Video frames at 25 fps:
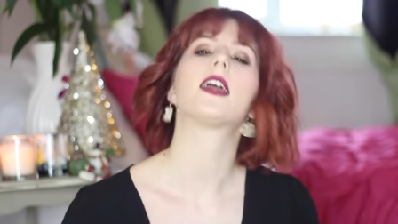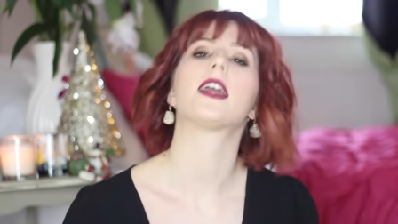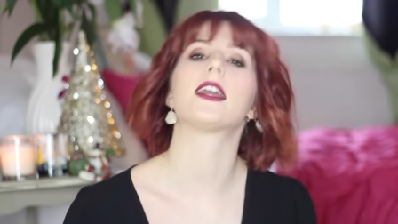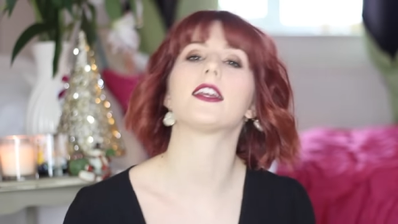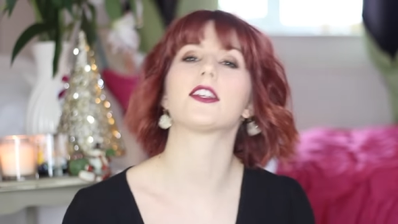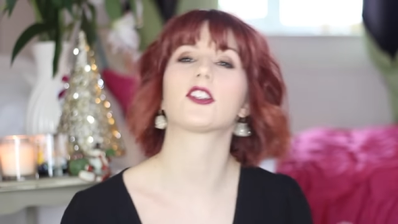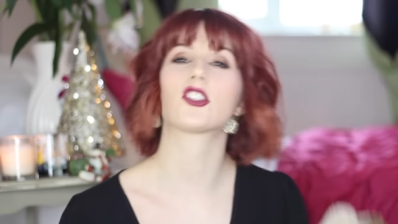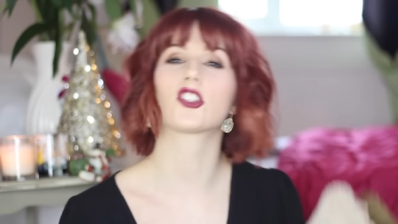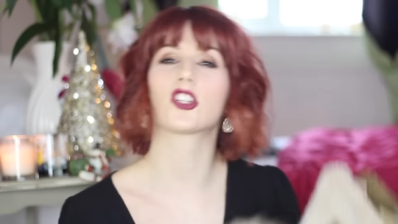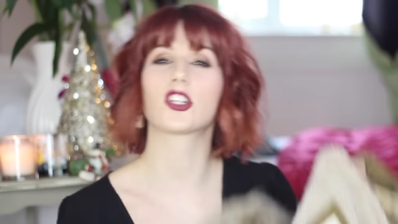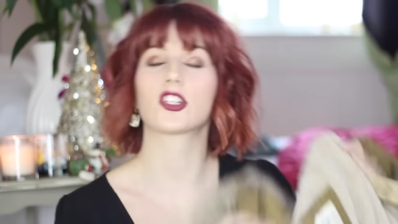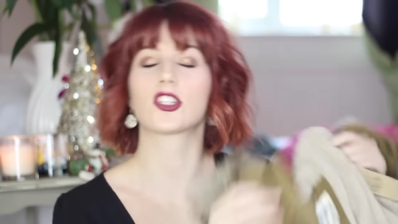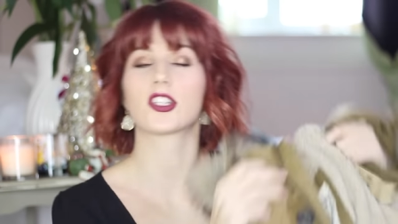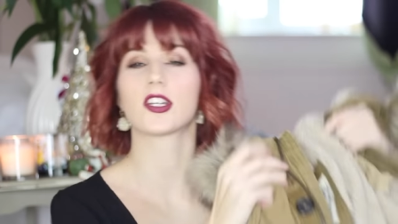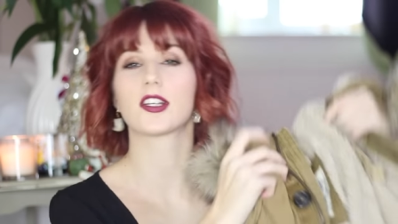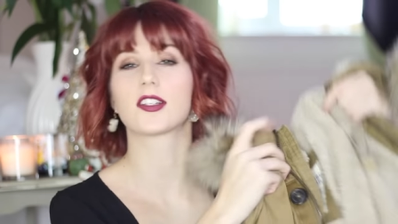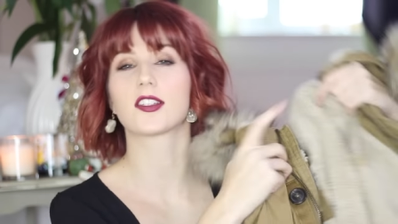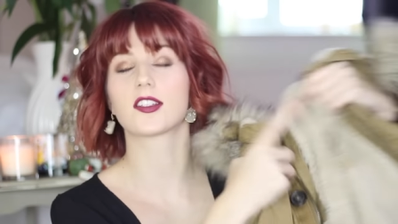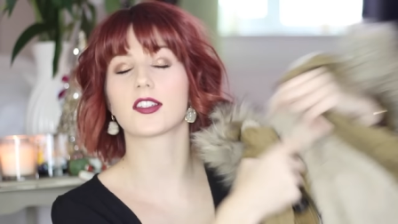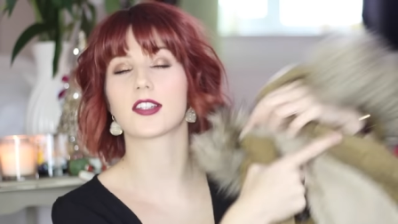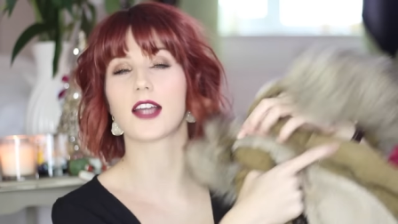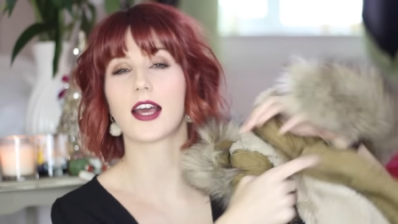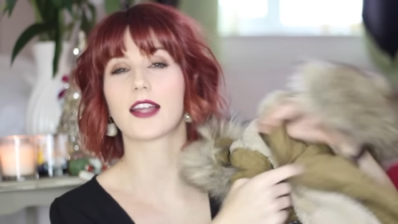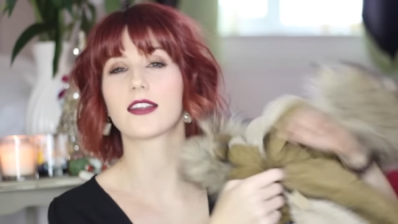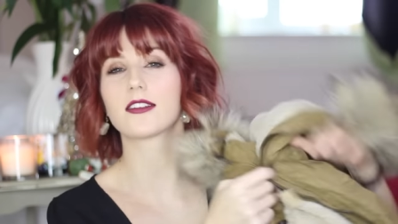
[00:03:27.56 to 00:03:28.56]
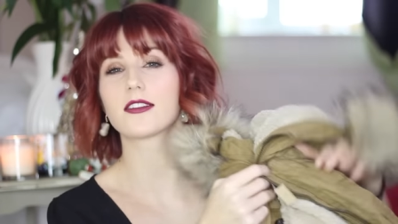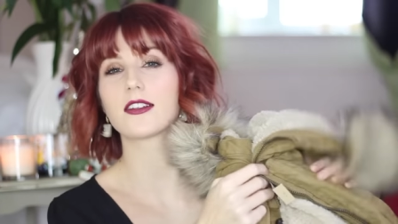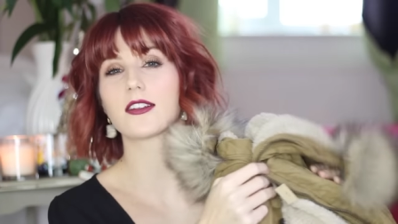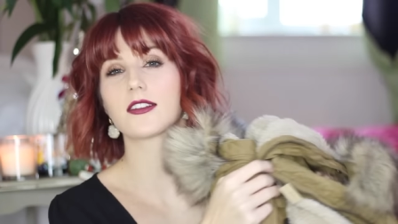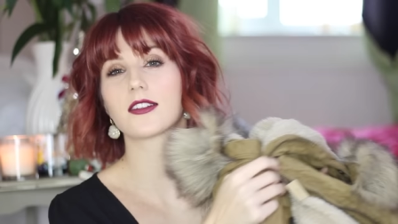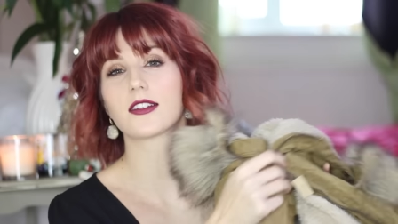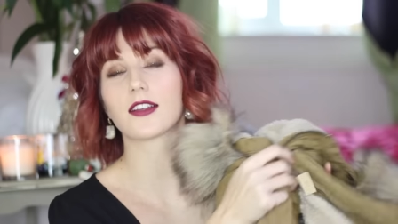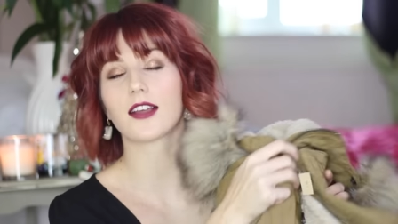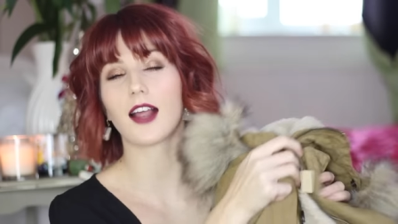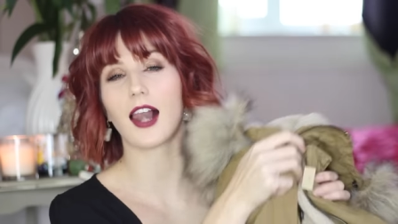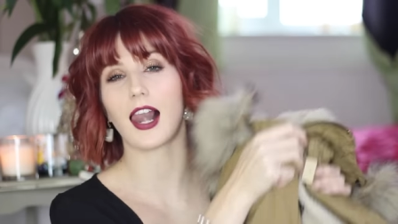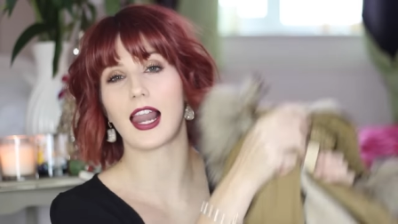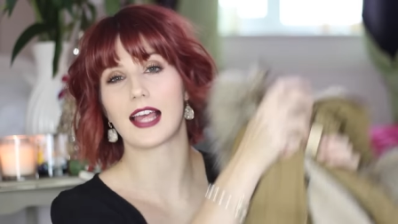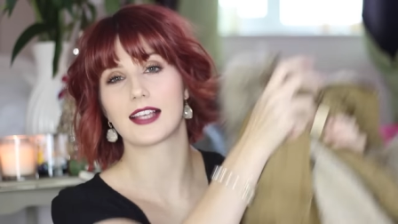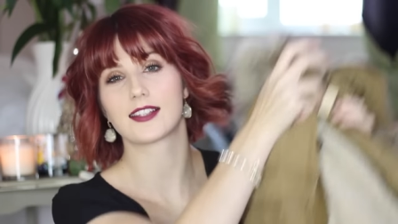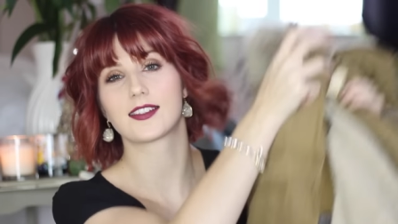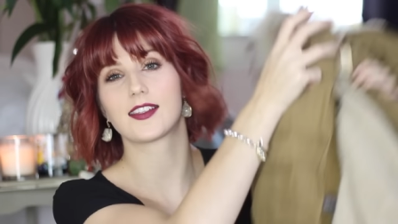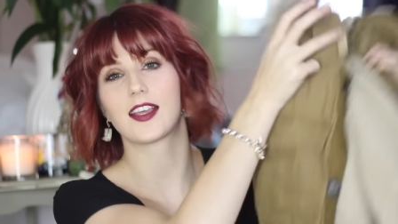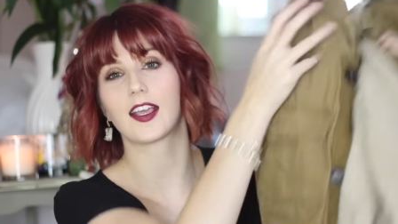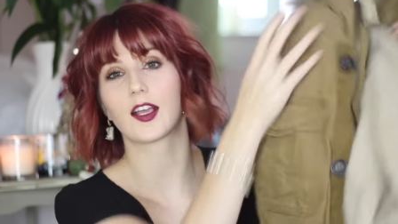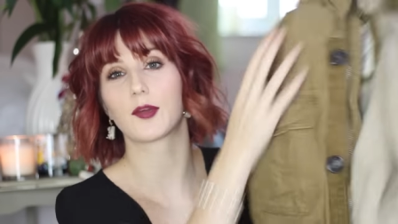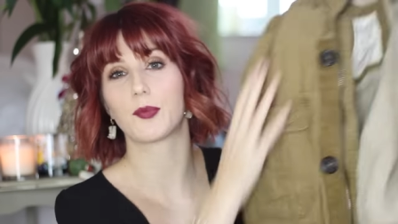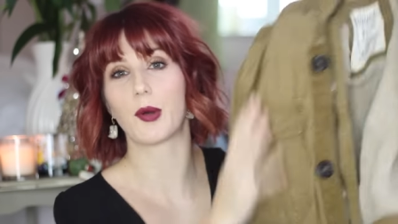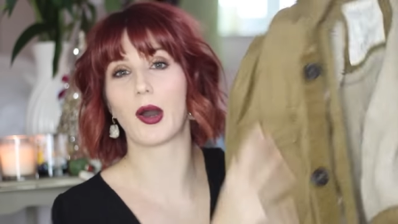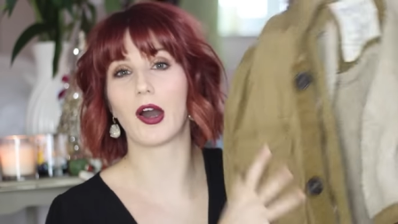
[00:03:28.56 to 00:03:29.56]
It's just a standard
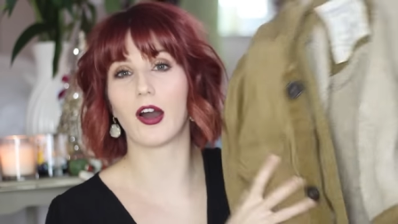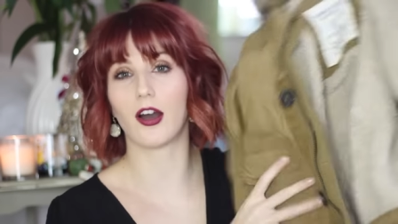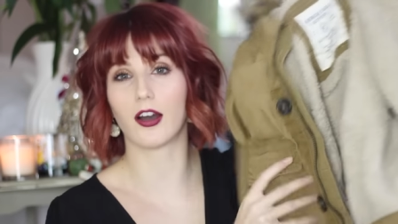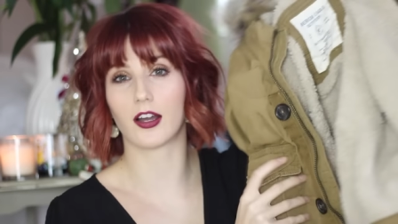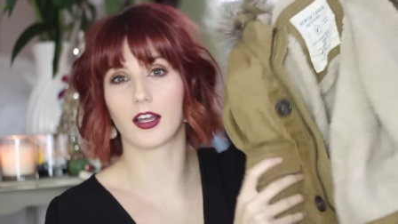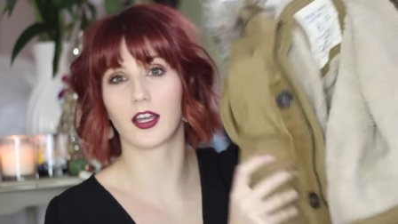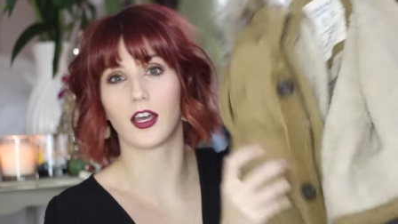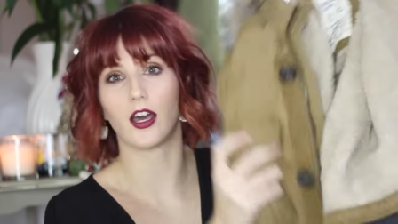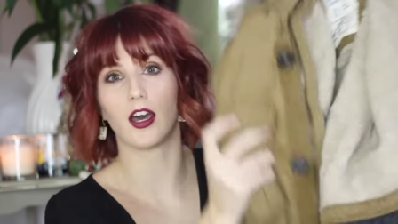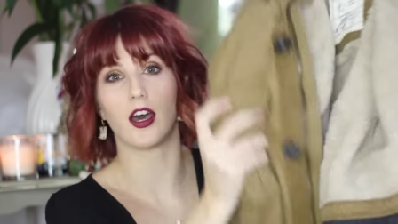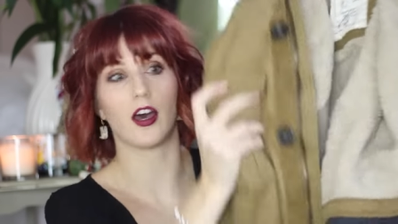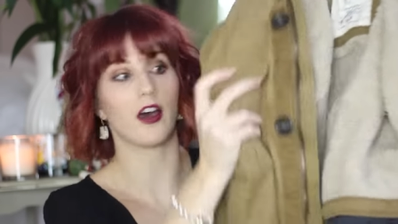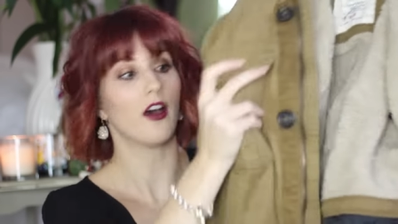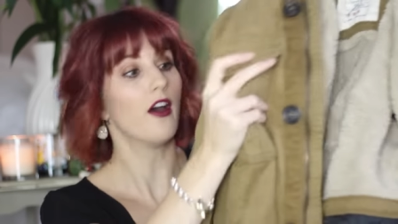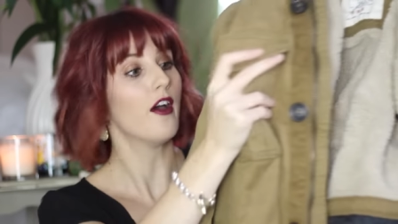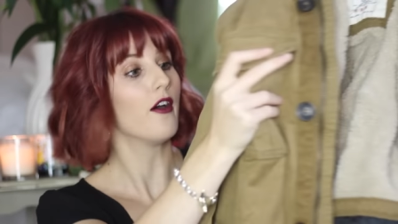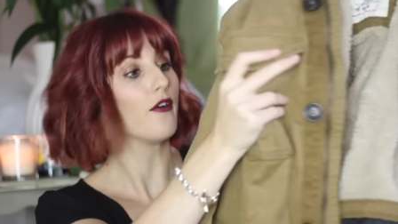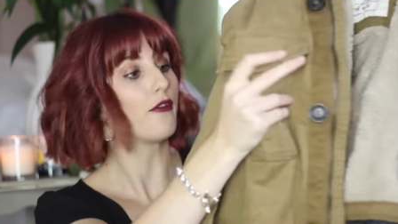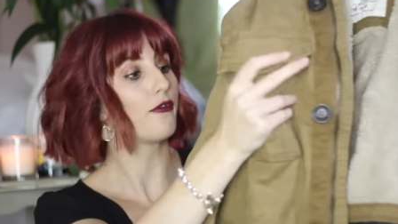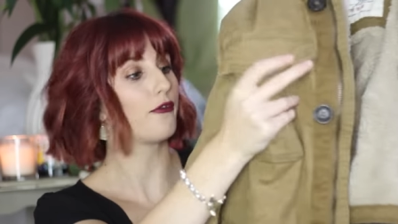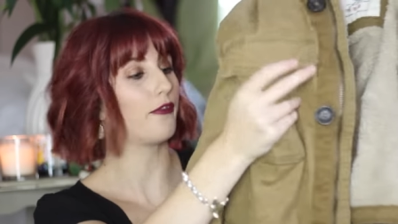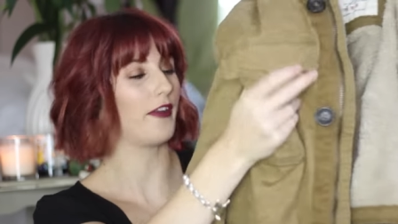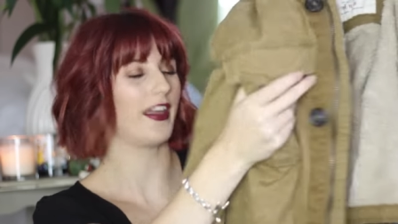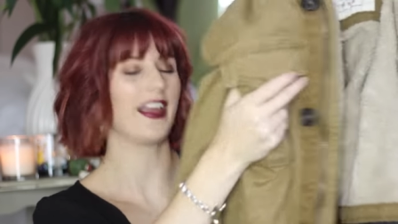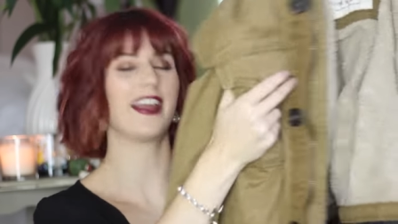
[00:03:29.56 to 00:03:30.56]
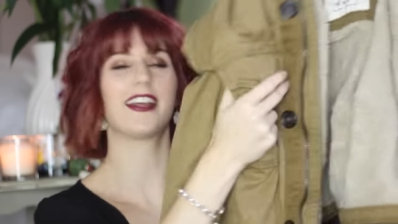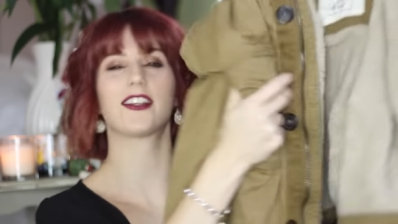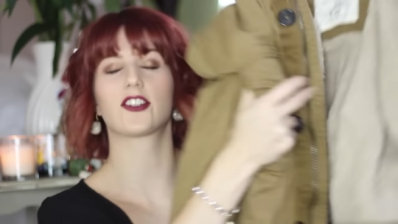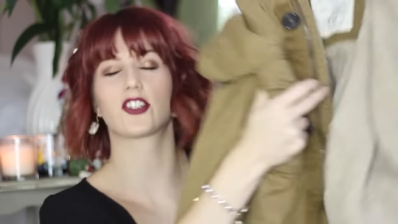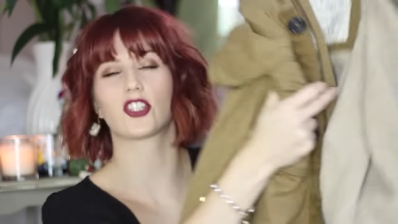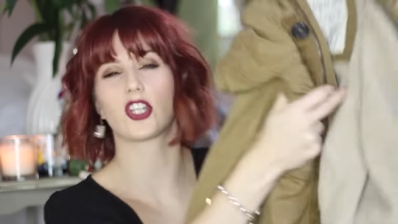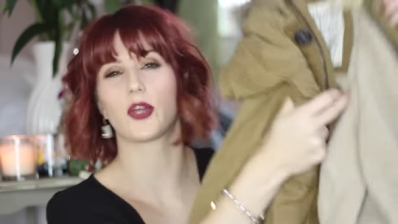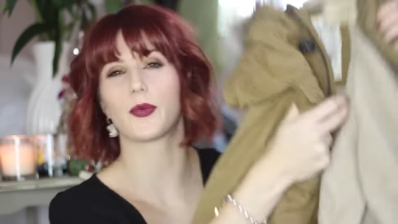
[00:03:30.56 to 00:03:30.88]
classic parka fit,